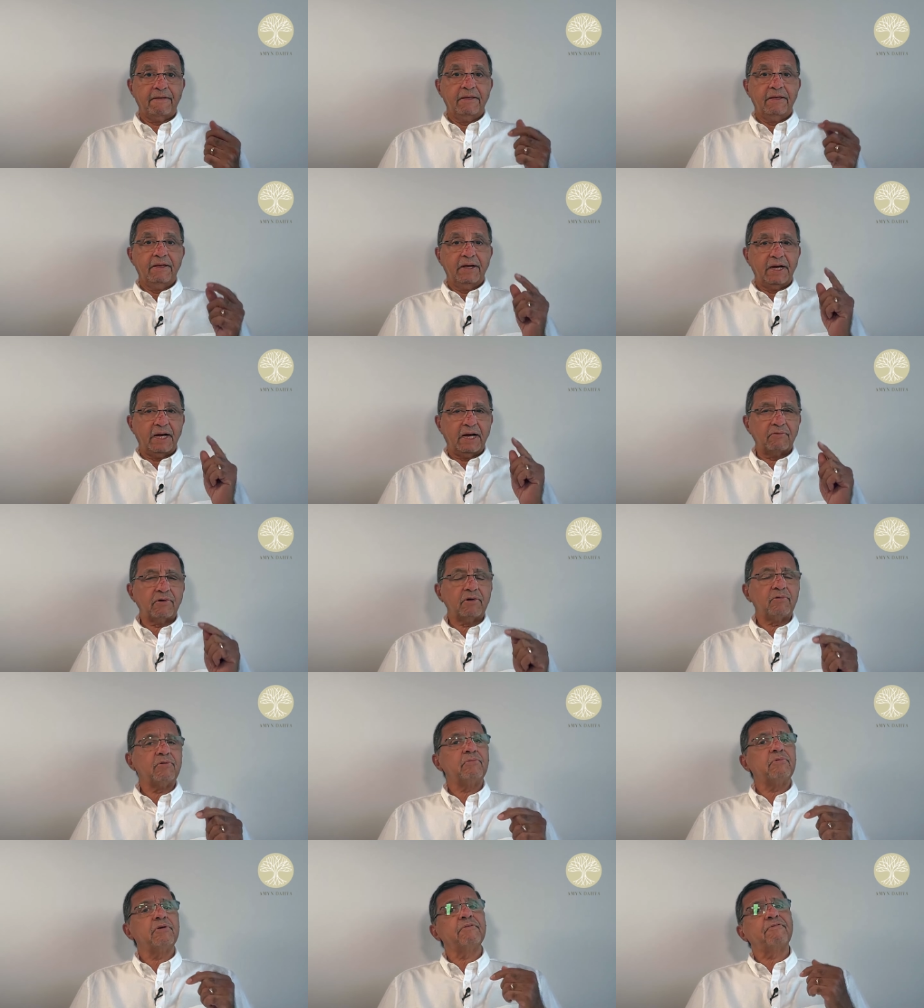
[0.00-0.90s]

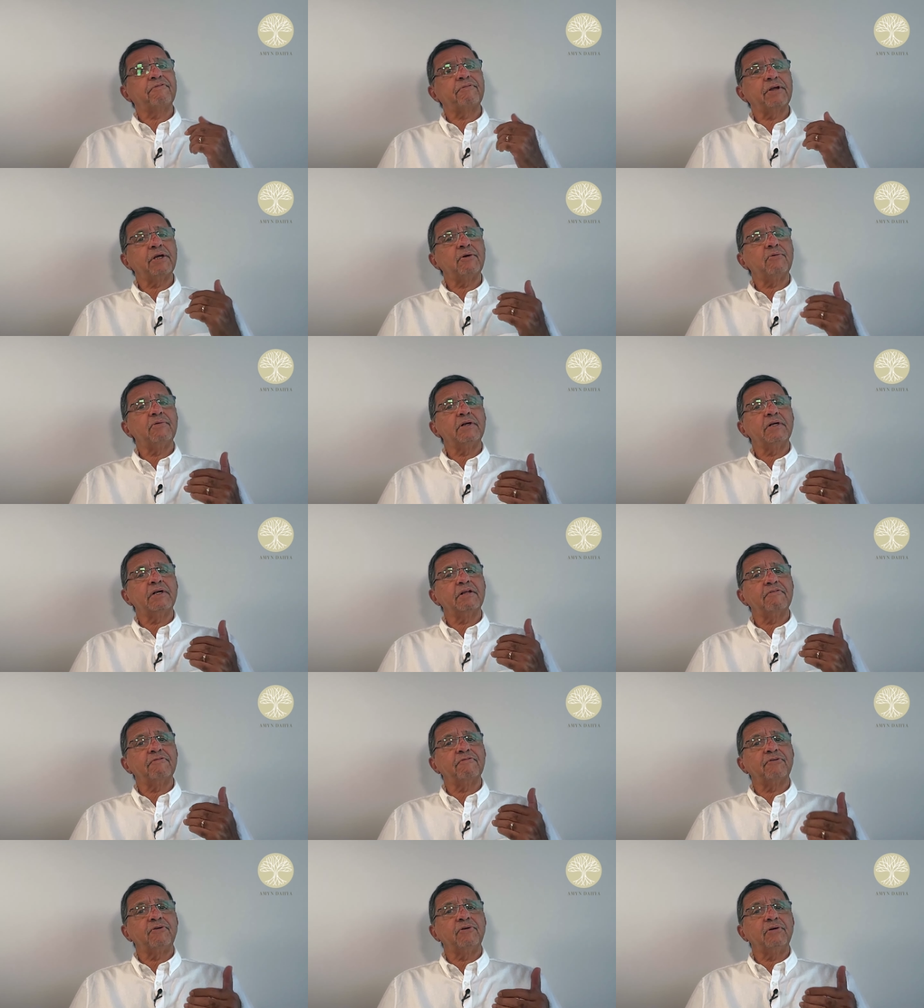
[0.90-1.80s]
However, we frequently
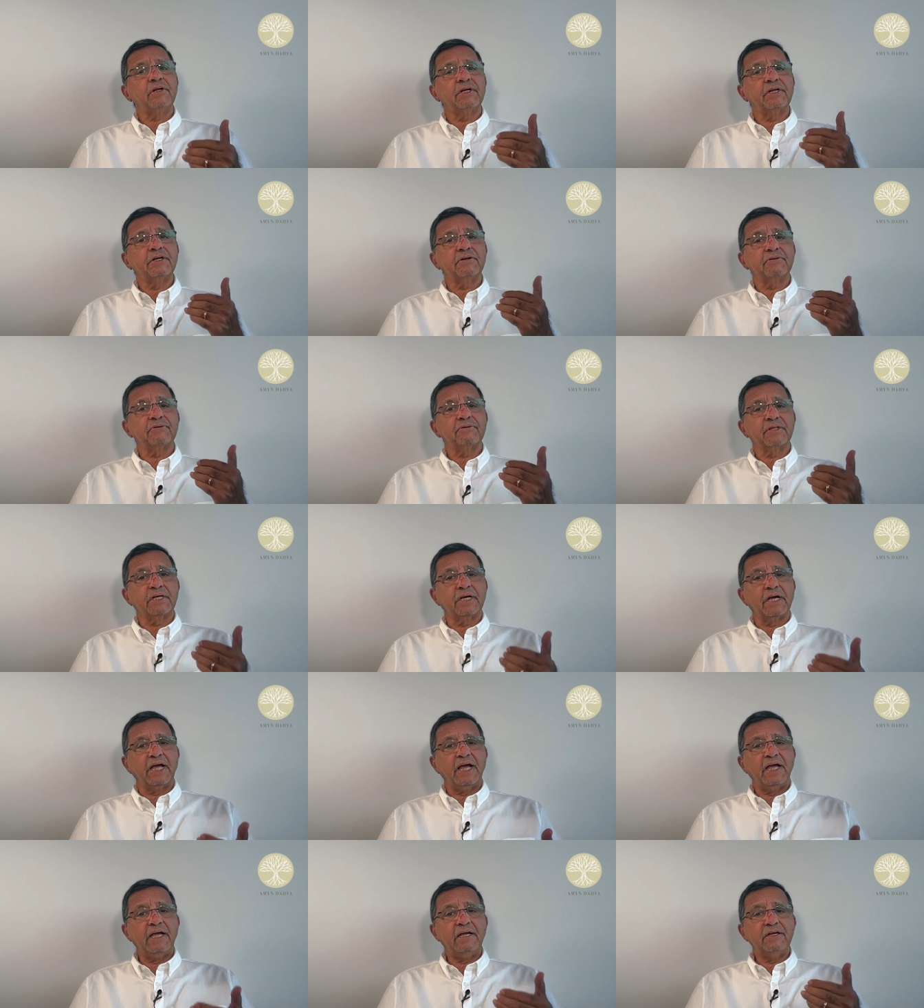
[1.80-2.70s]
fall into the
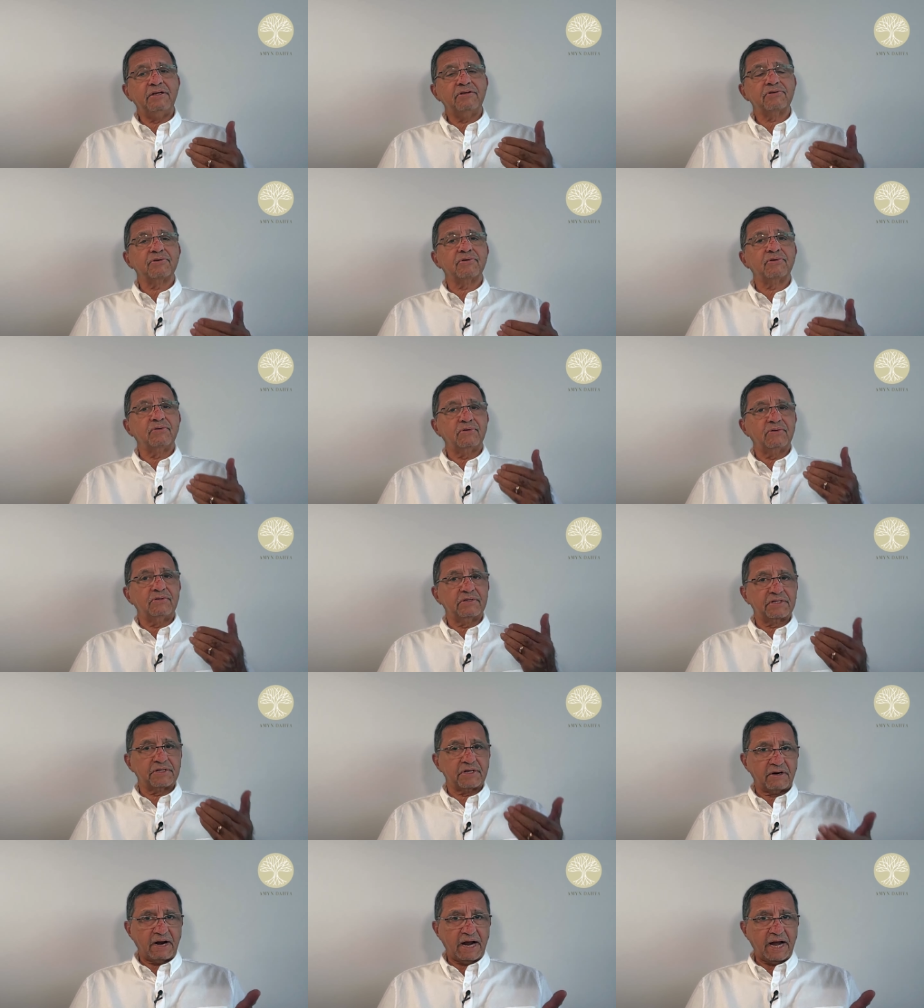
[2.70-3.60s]
age-old
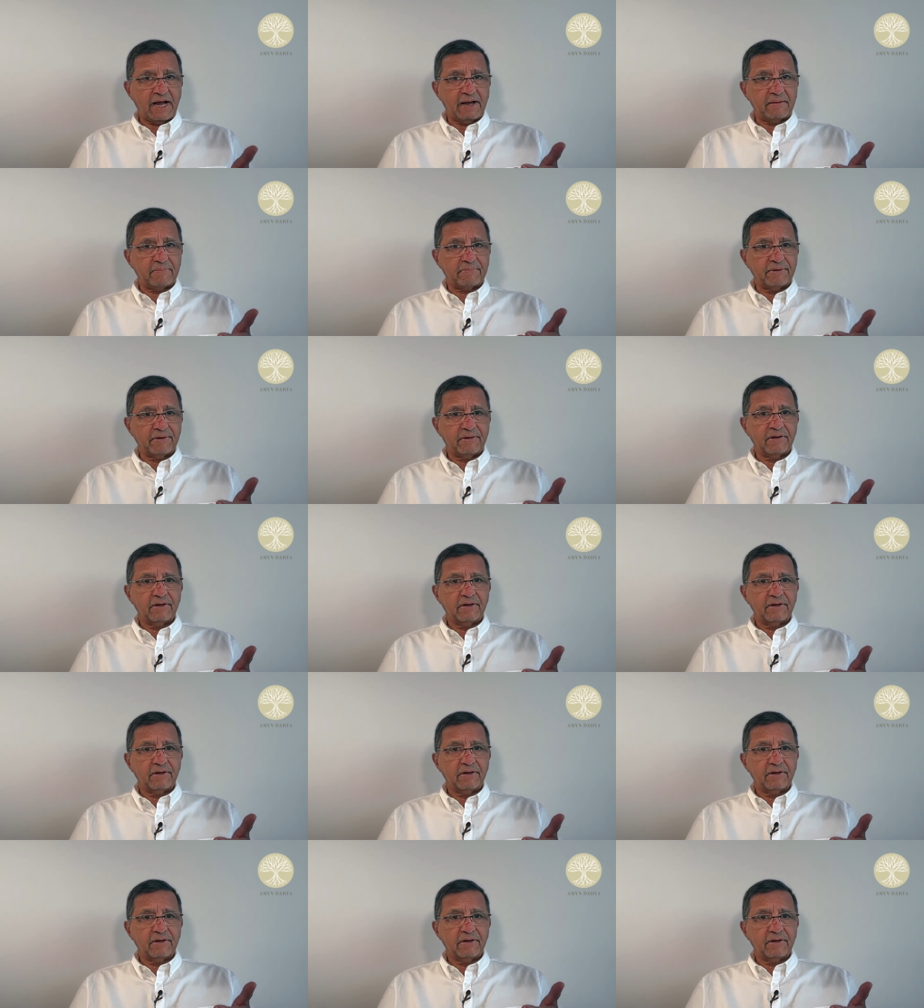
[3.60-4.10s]
trap,